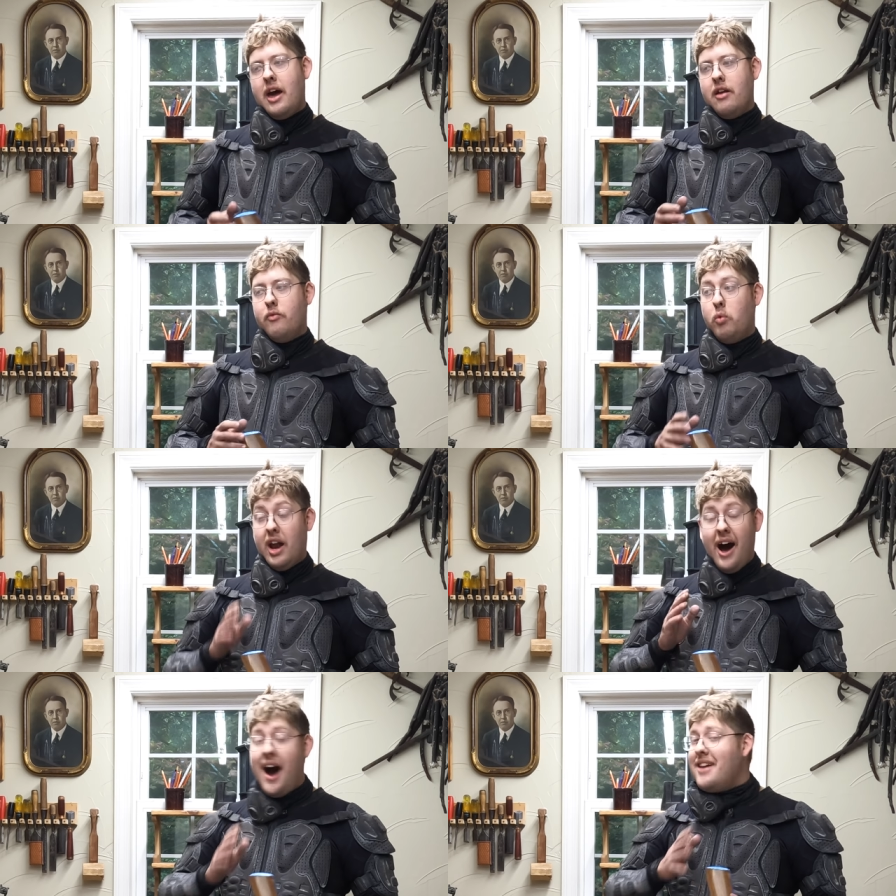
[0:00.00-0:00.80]
out of
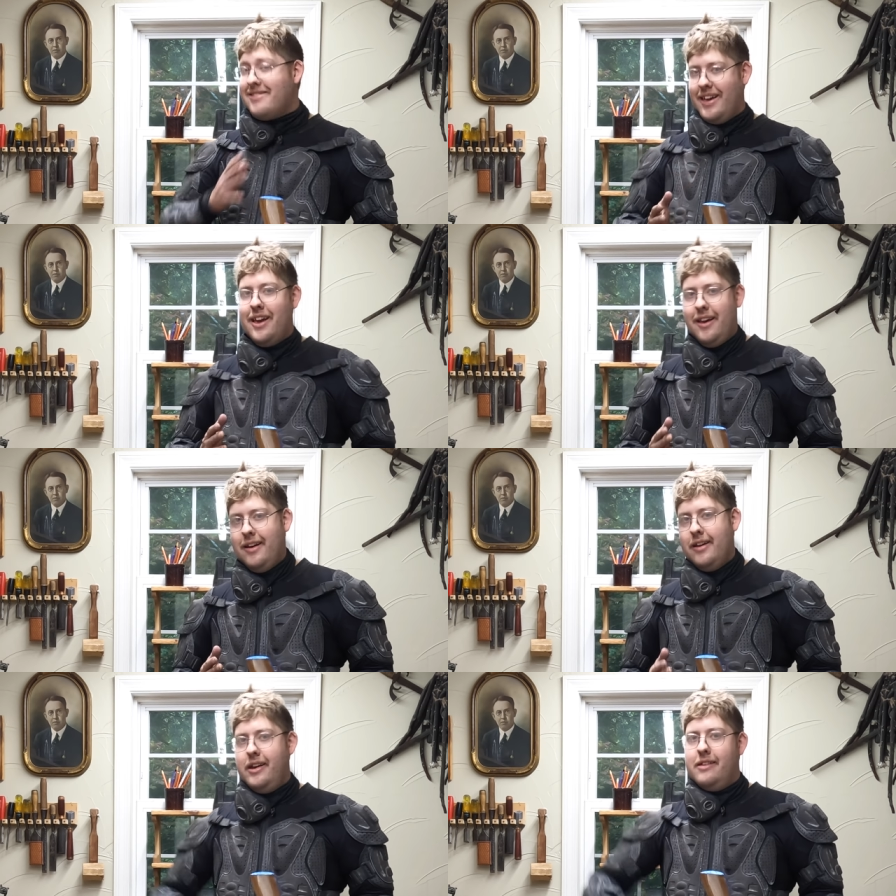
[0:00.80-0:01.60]
what I
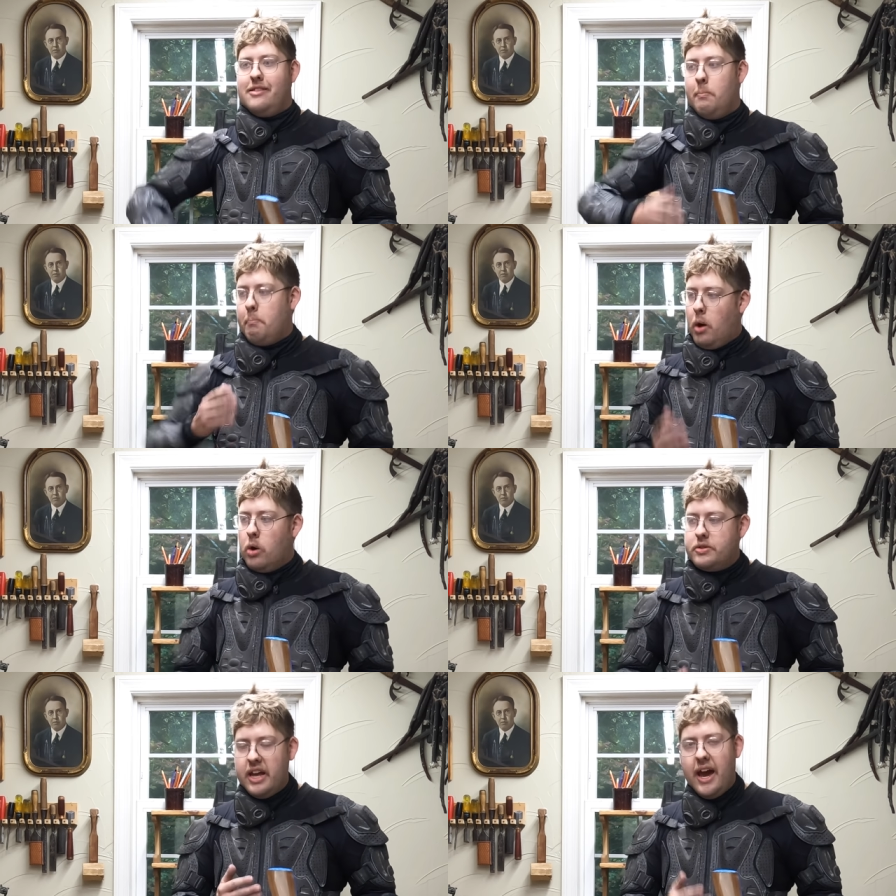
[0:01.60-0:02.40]
think is the
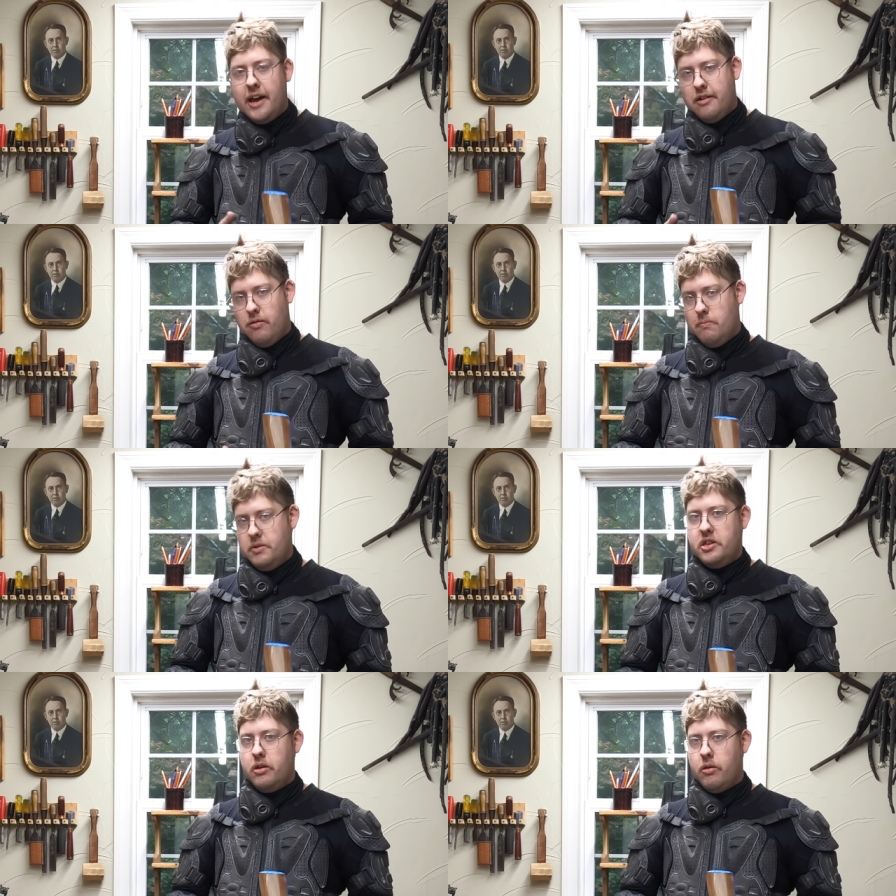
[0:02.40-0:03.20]
most accurate
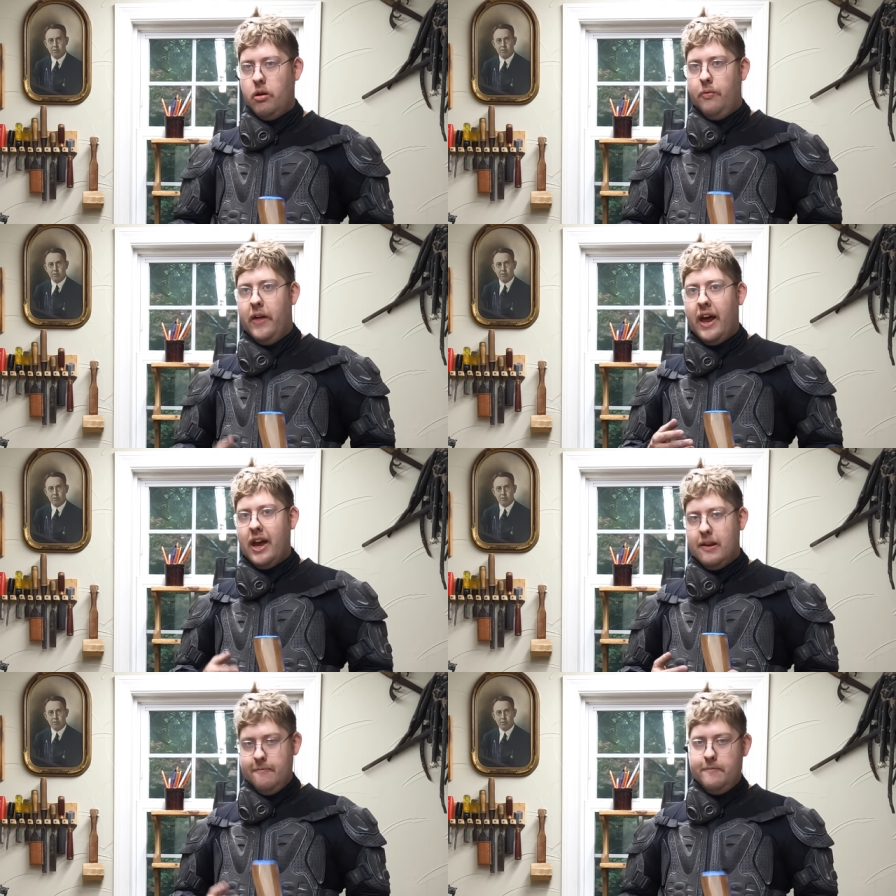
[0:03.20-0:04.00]
material that
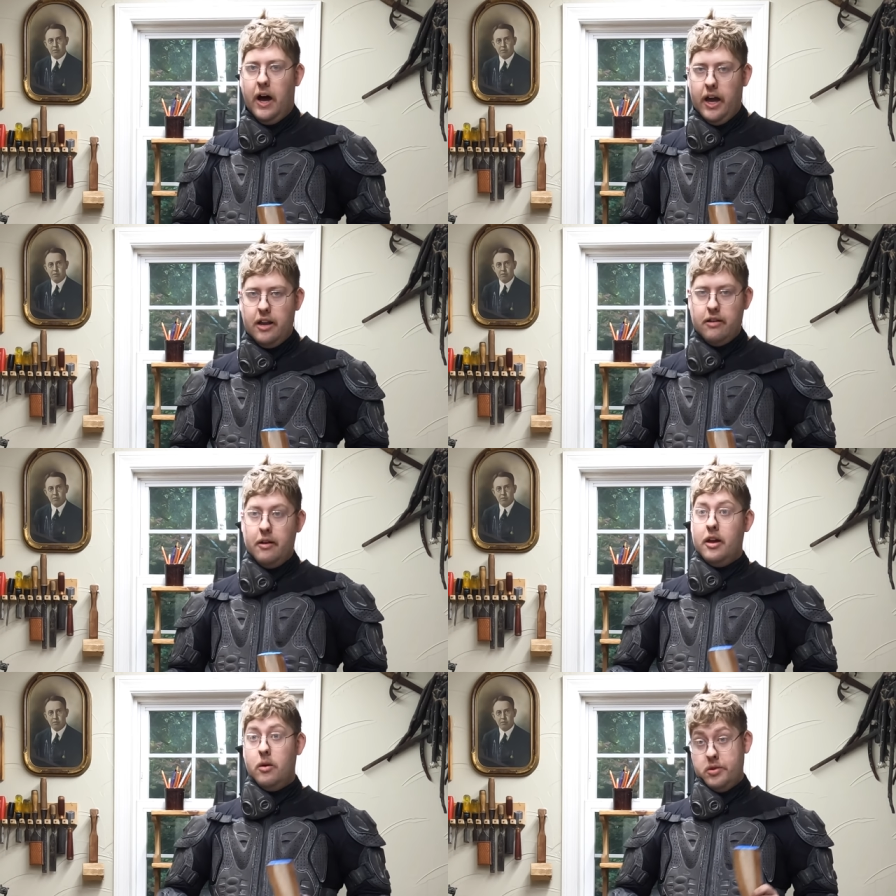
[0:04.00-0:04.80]
I can find,
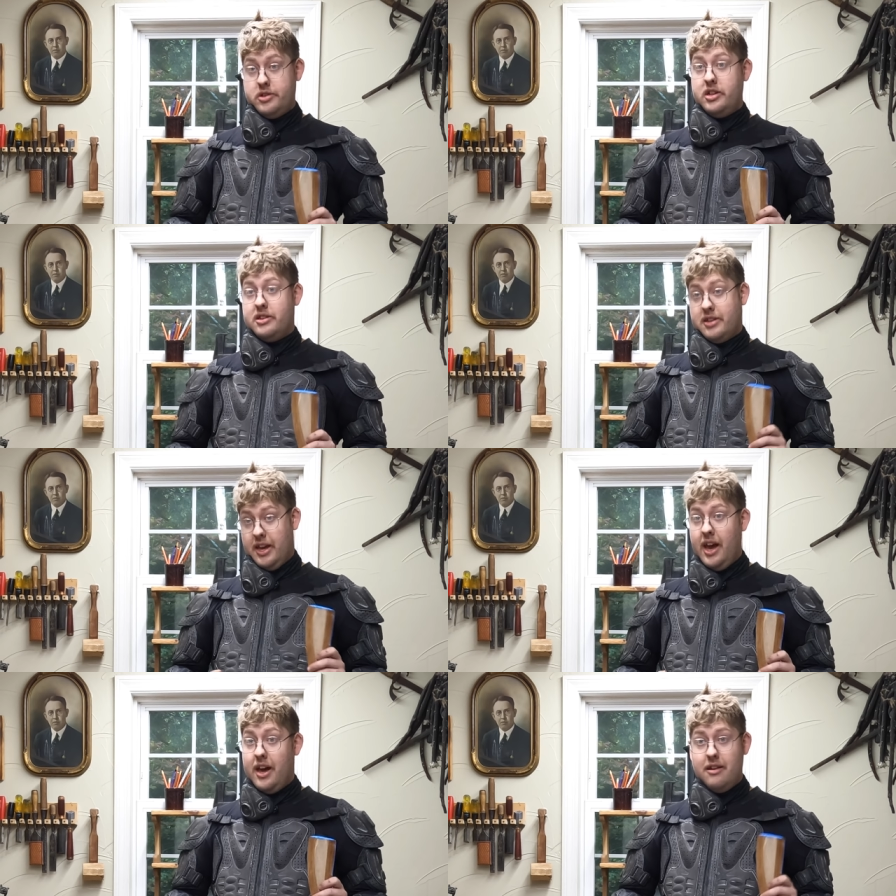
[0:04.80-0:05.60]
which is,
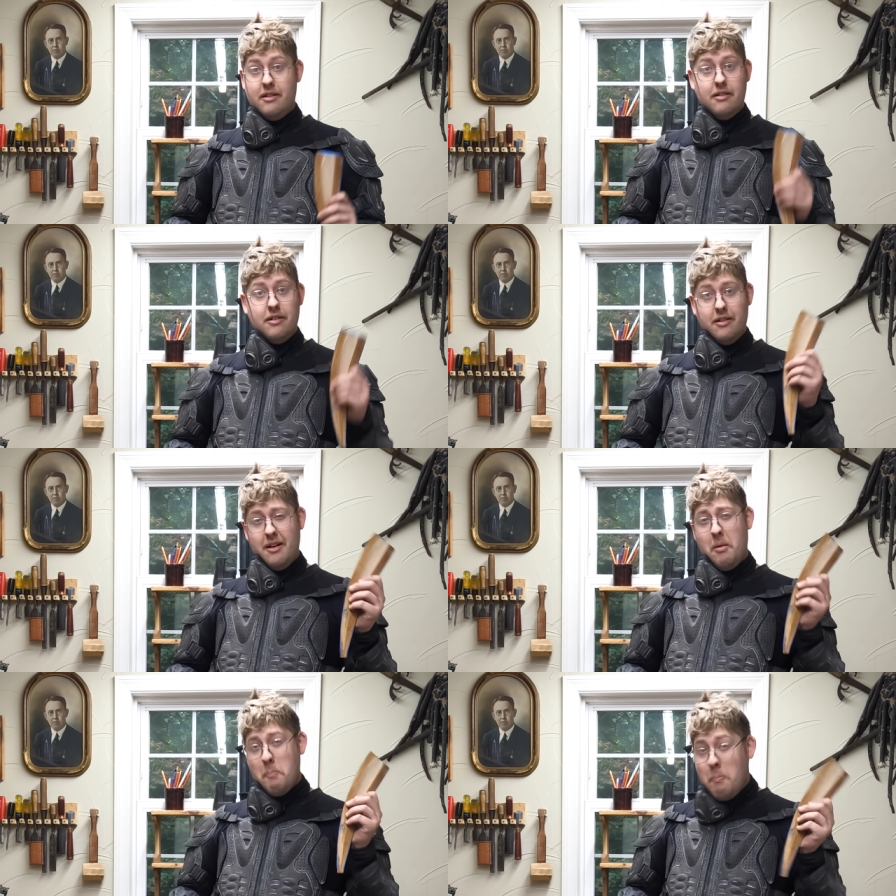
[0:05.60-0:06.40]
again,
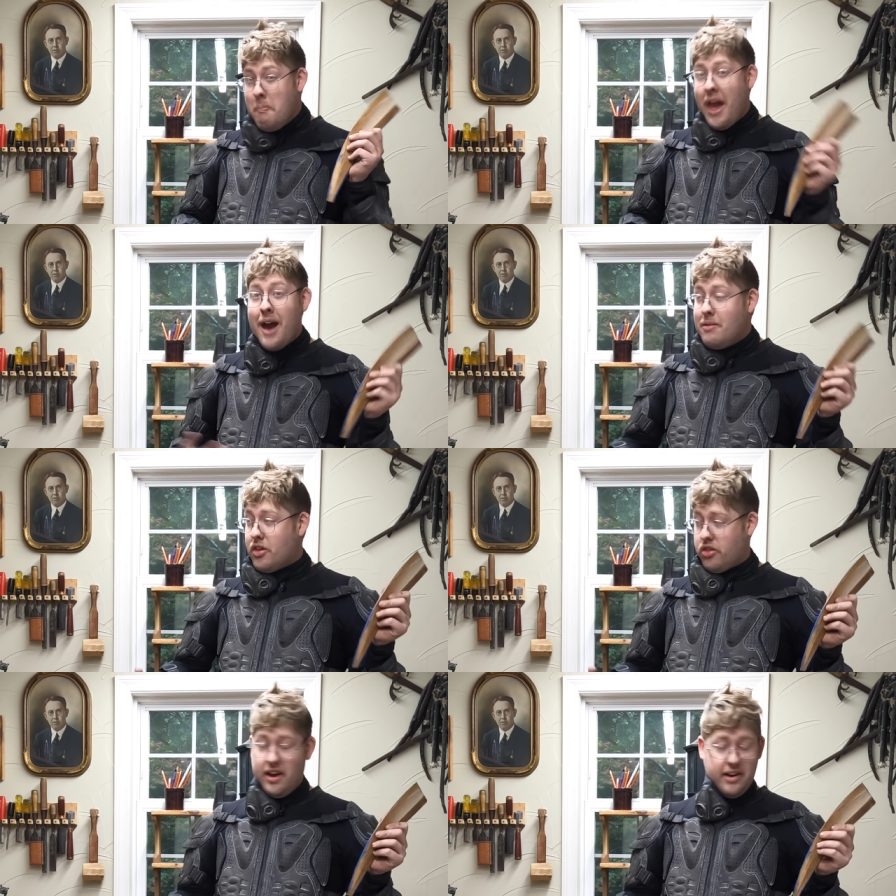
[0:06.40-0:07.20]

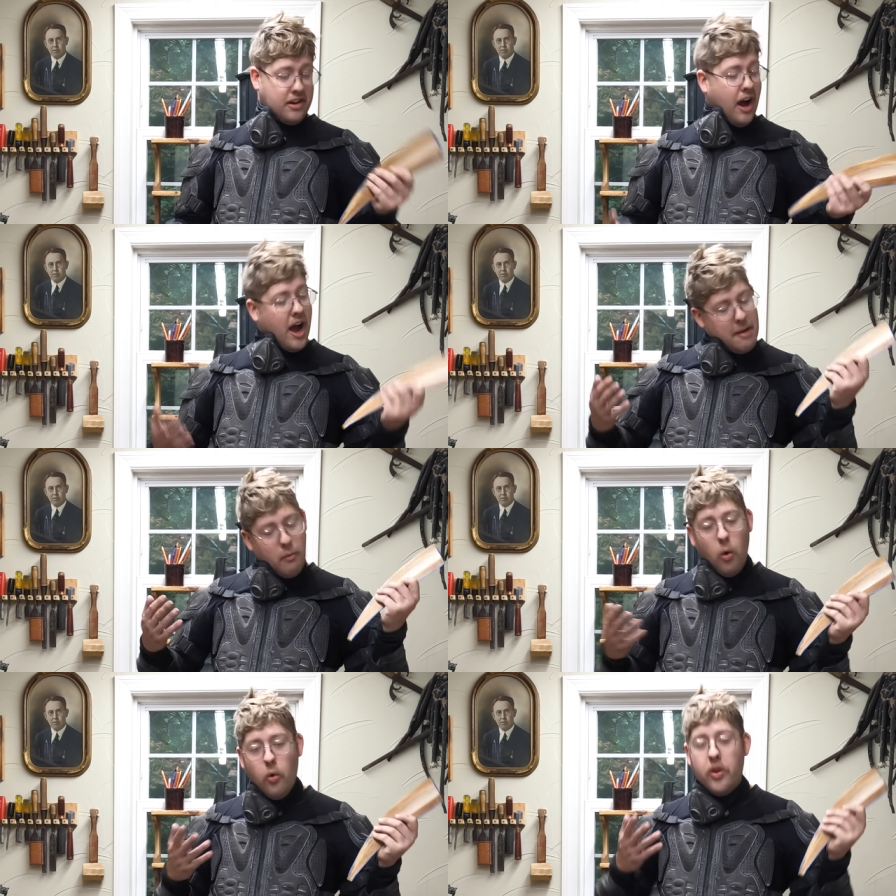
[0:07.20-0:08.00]
mammoth tusk. I
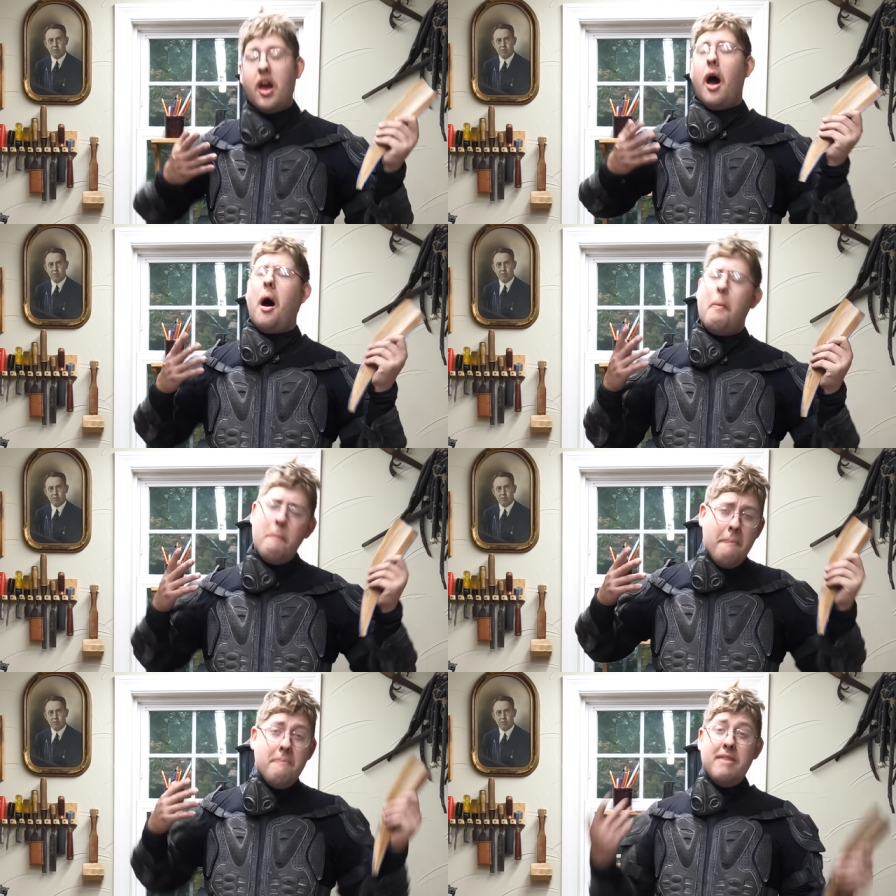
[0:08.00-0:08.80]
am holding a
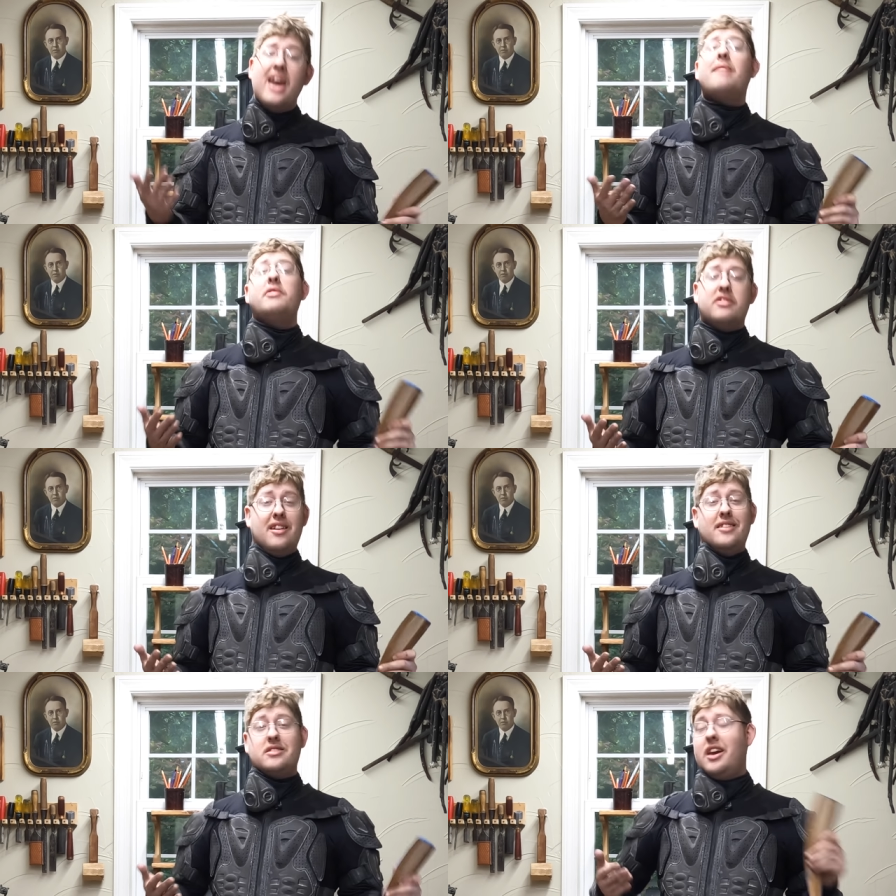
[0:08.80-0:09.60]
mammoth
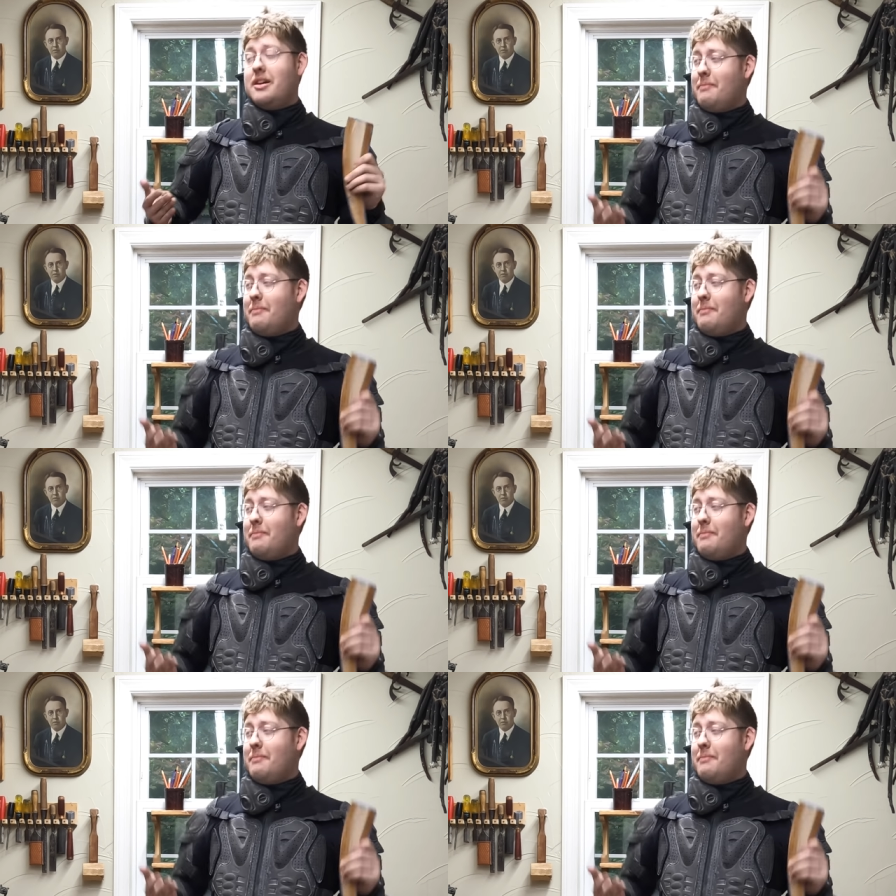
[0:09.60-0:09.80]
tusk